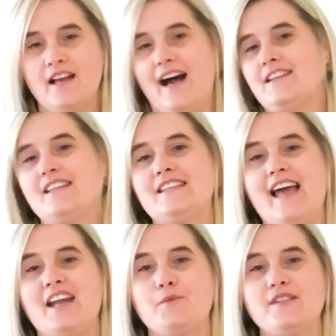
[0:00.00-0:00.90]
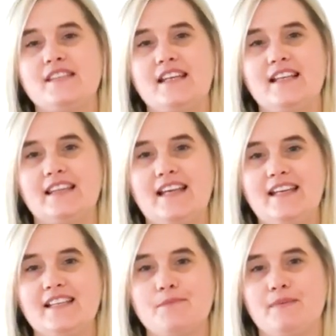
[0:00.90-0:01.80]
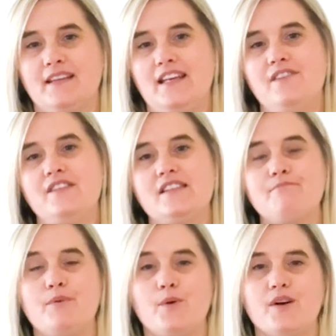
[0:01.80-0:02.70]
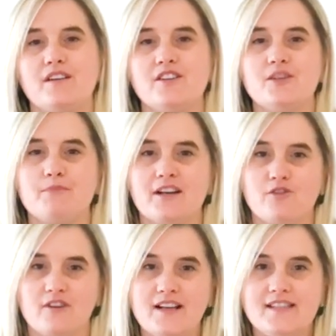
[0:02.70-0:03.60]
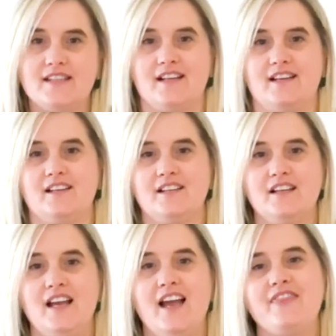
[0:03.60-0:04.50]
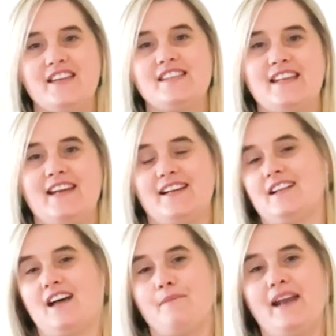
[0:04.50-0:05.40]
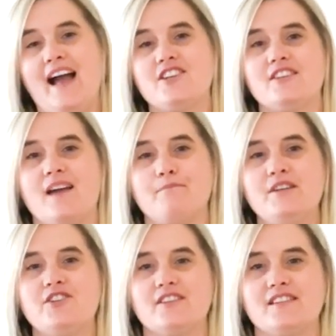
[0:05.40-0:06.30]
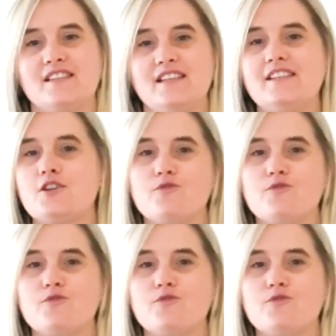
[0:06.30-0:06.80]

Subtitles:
Understanding what city leaders believe is important to progressing their stated climate action ambitions is